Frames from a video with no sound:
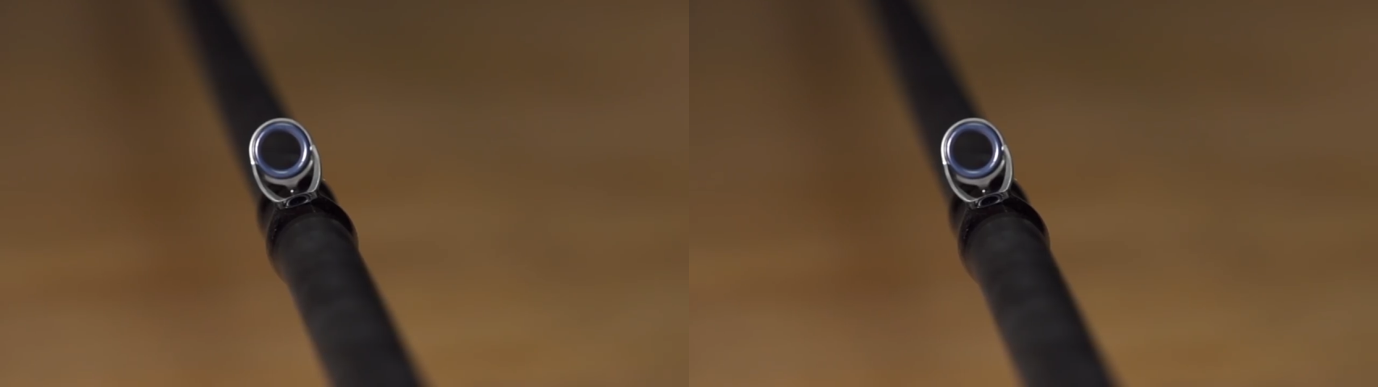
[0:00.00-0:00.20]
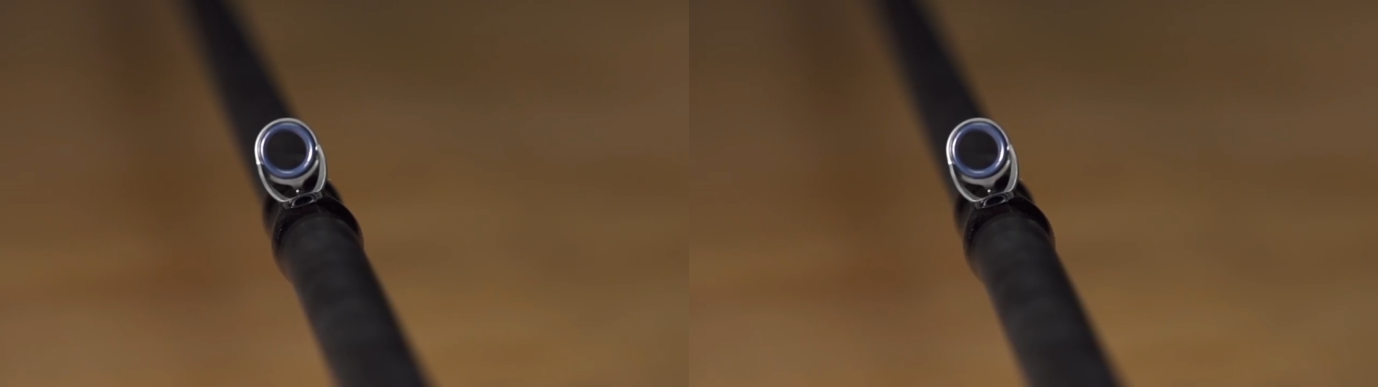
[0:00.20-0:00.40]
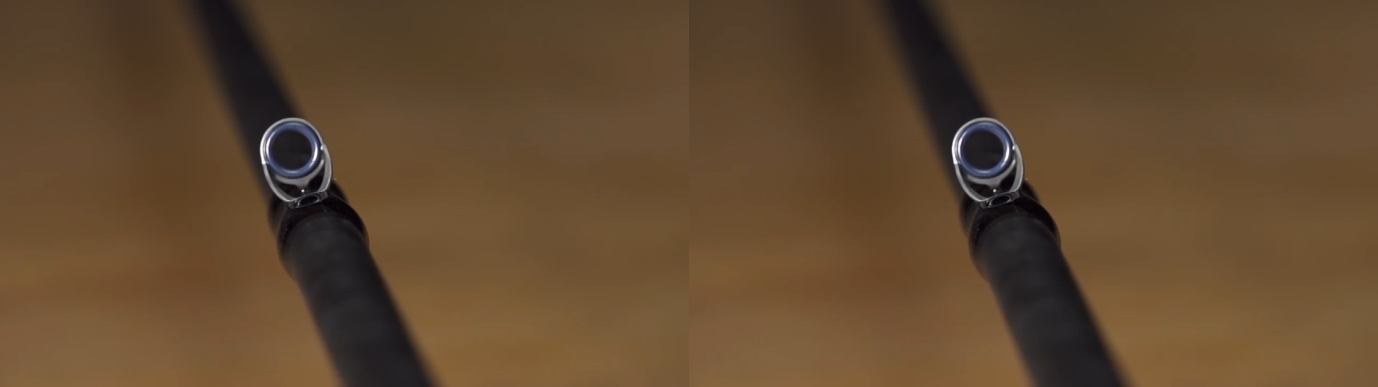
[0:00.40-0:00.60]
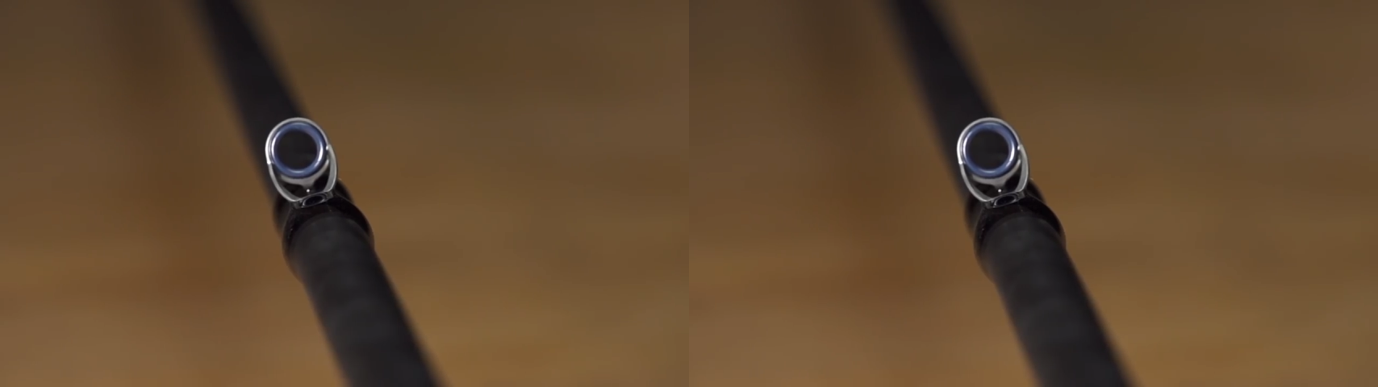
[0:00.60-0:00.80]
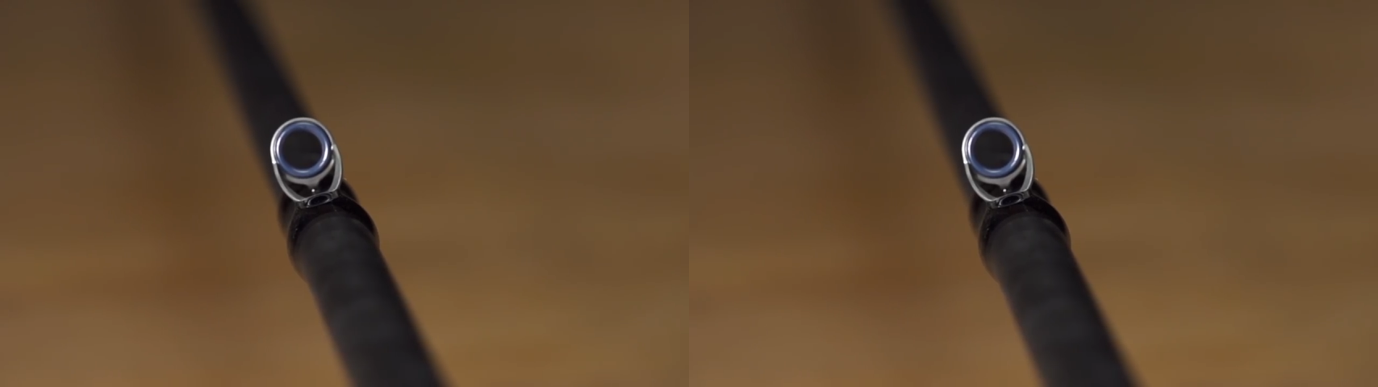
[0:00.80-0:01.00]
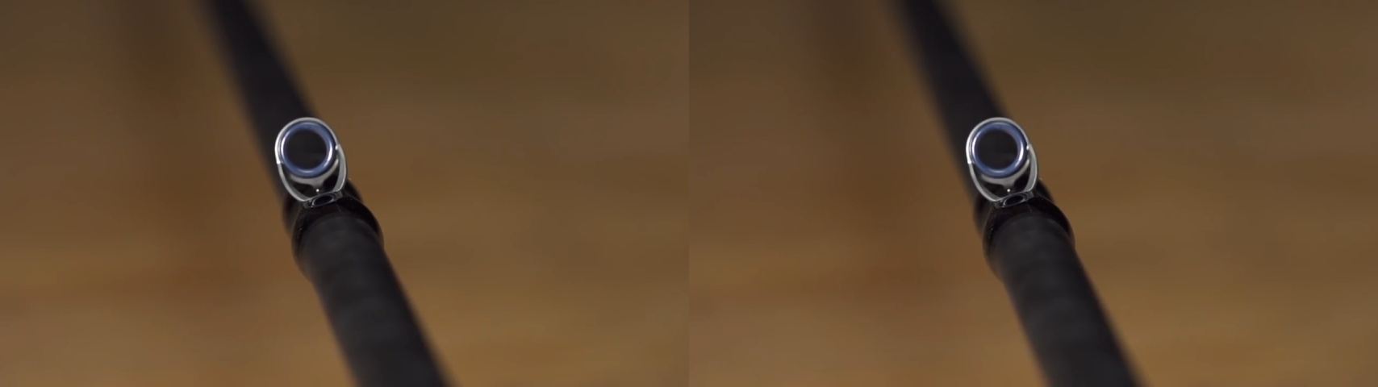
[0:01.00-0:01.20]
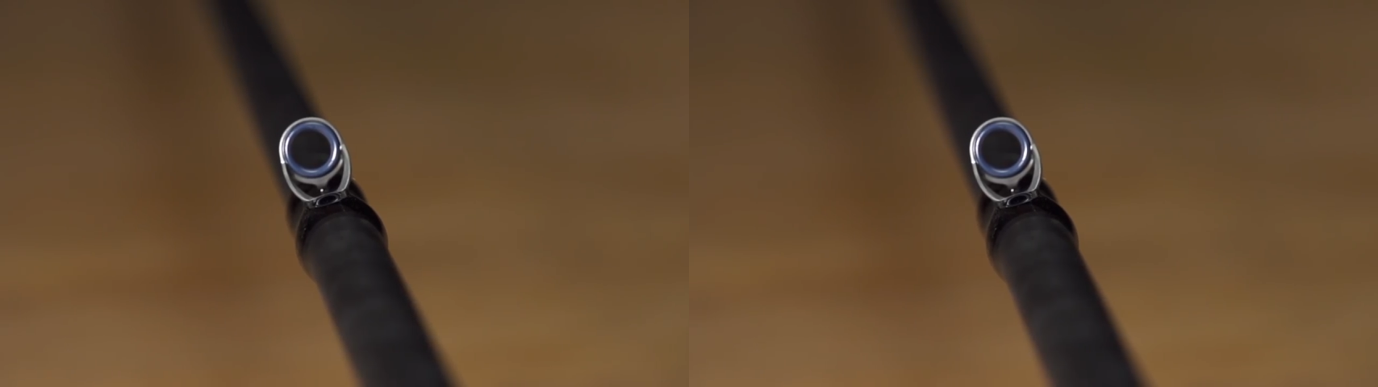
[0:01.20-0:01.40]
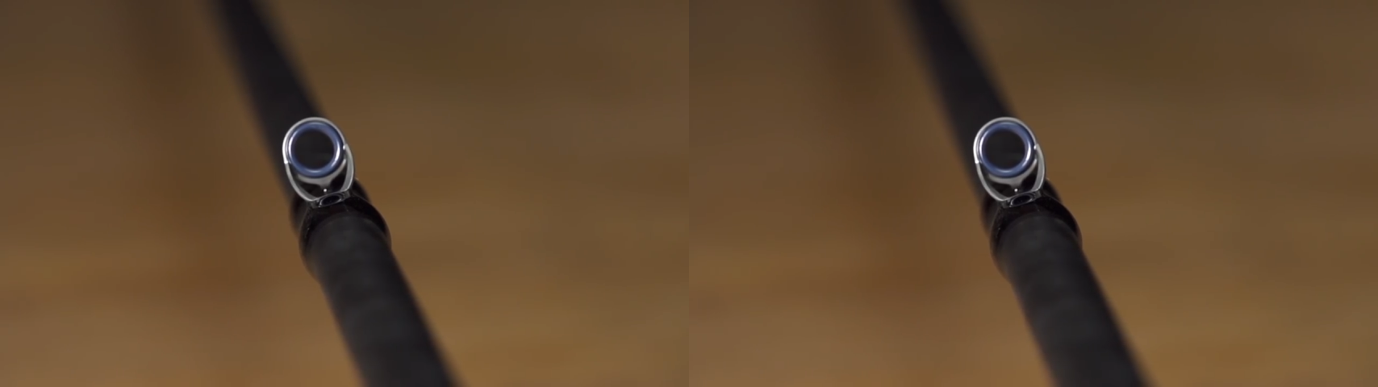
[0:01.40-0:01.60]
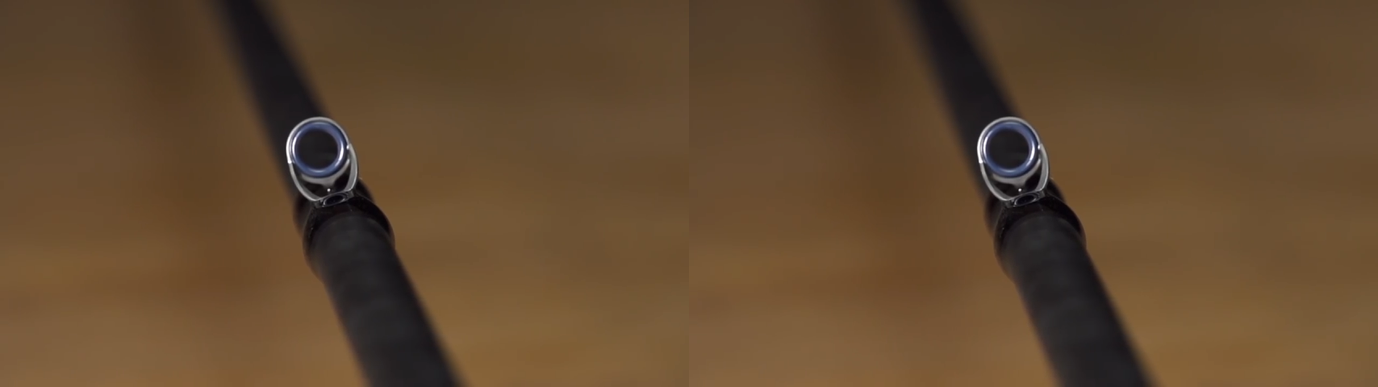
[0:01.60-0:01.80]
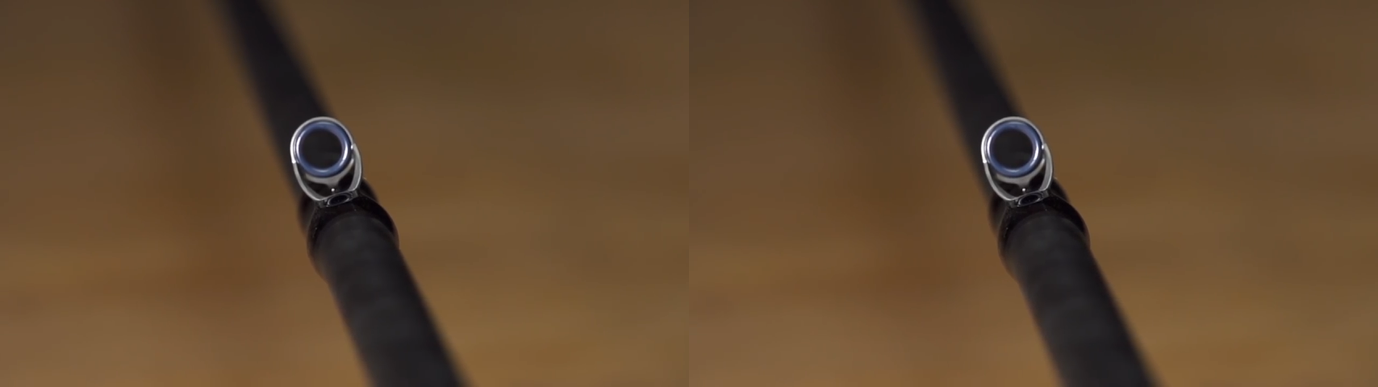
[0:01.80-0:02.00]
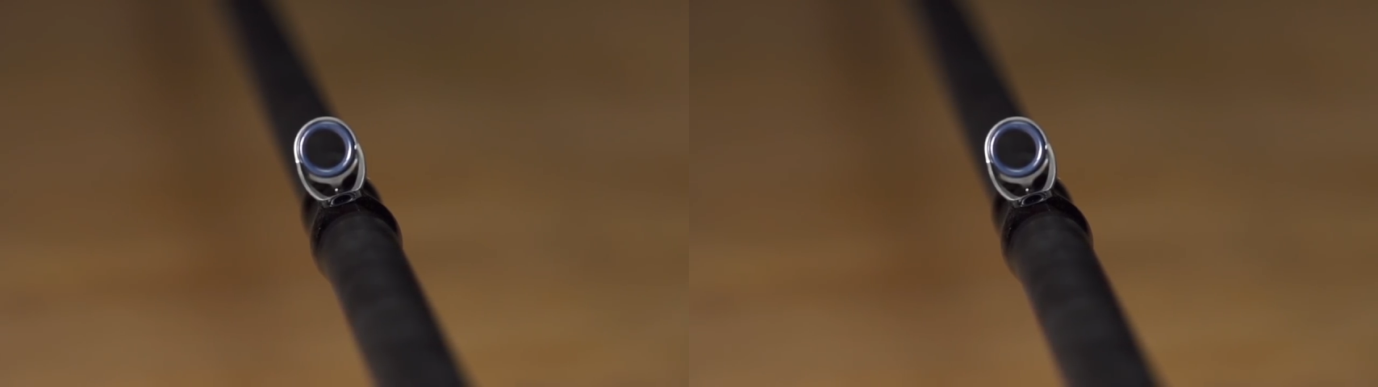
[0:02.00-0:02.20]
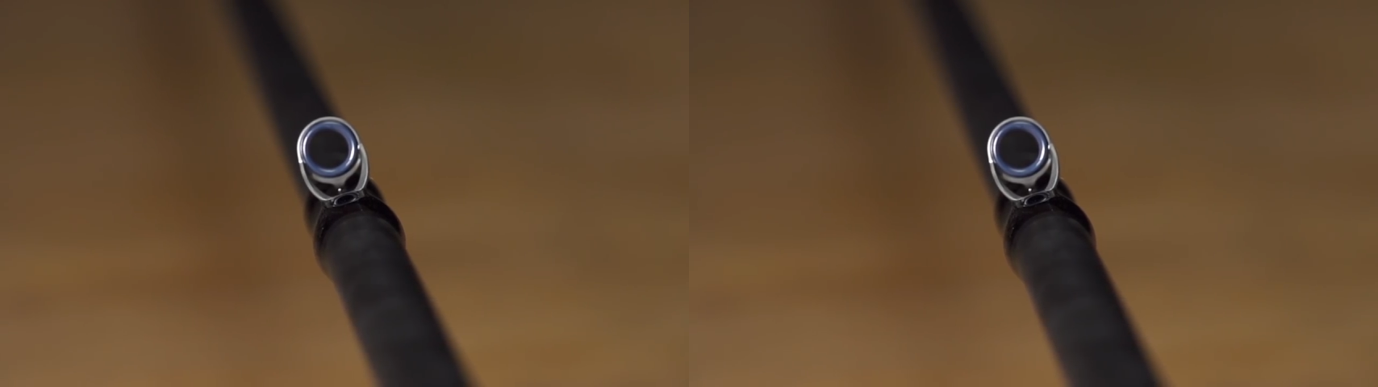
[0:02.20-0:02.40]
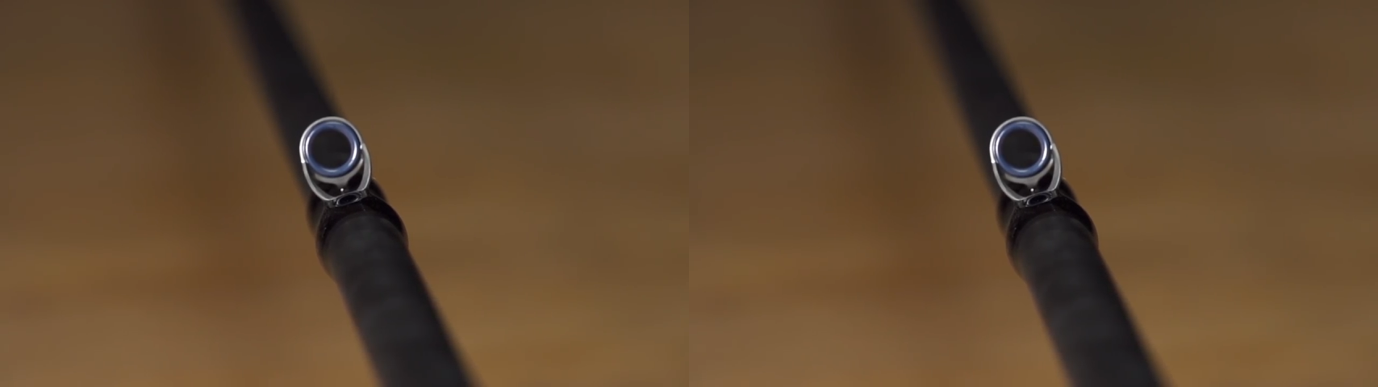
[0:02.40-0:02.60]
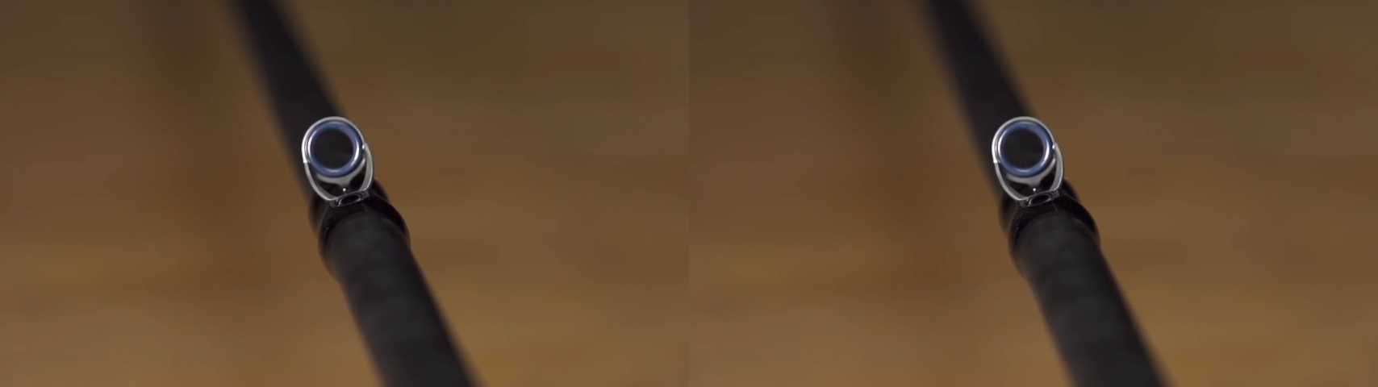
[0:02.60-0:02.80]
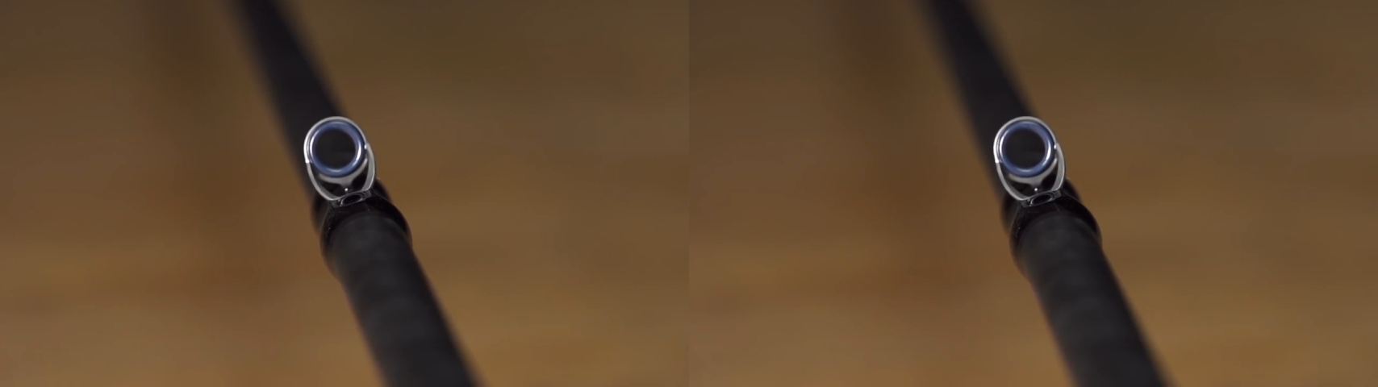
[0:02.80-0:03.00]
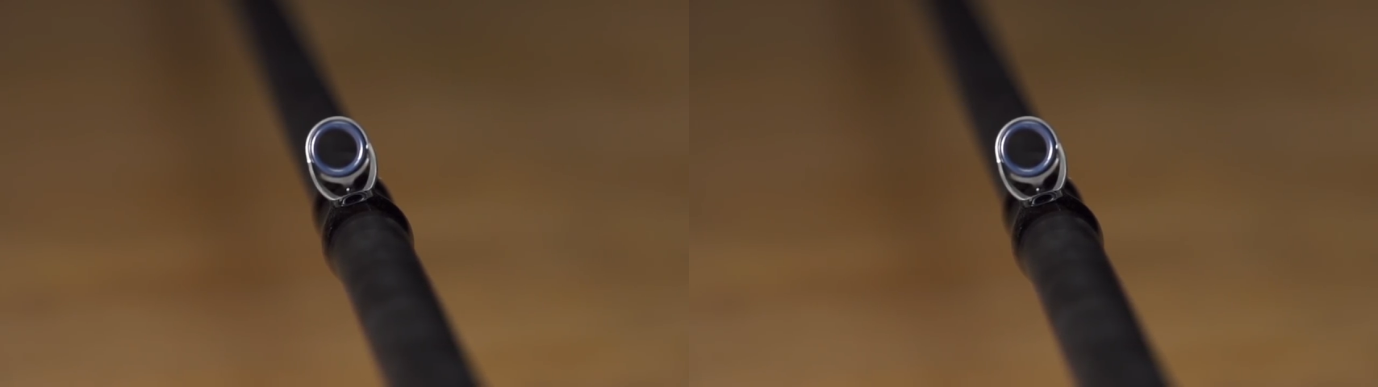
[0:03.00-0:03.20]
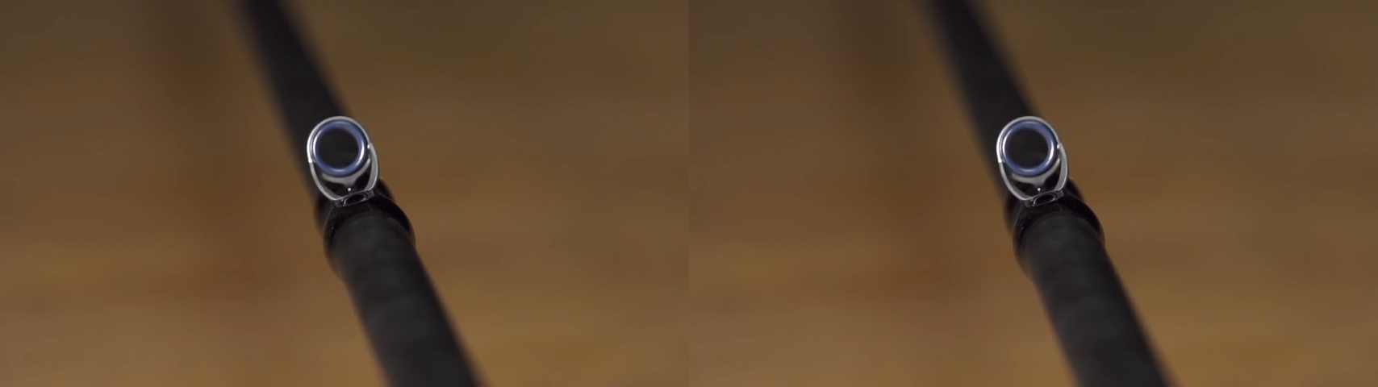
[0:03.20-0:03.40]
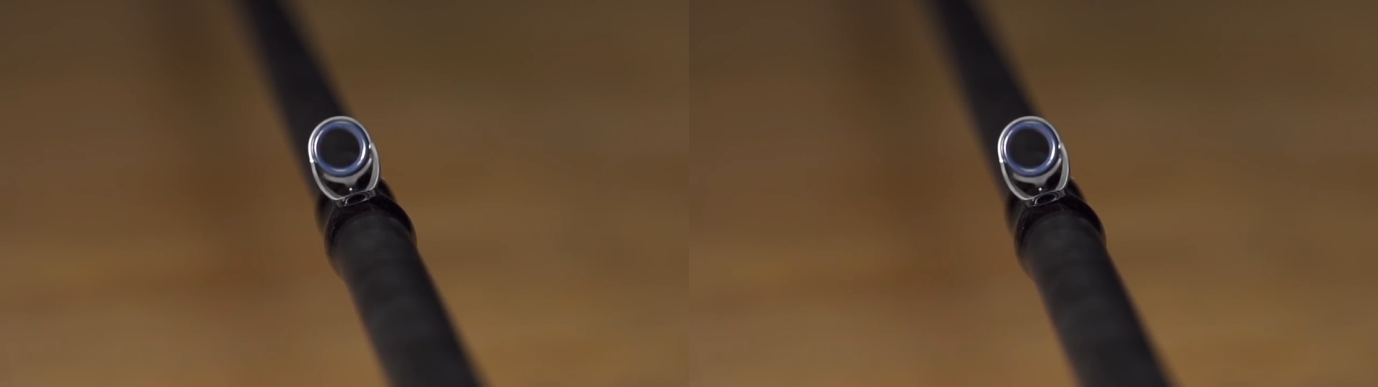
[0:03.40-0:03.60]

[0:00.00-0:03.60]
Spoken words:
No face is visible, so there are no lips to read.